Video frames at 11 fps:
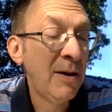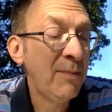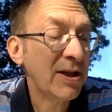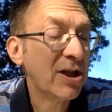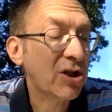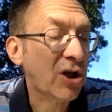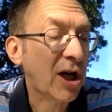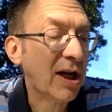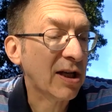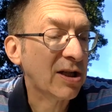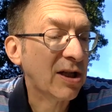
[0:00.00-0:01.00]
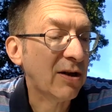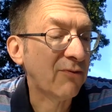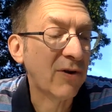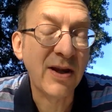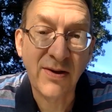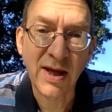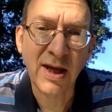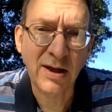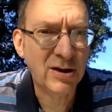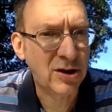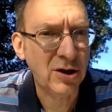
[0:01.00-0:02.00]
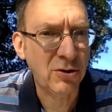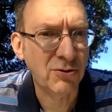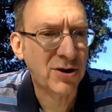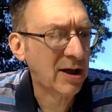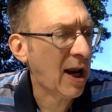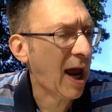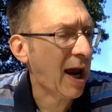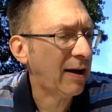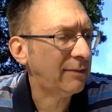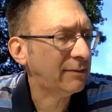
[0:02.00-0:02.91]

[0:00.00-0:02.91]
Mrs. Jenkins can read these to you tonight.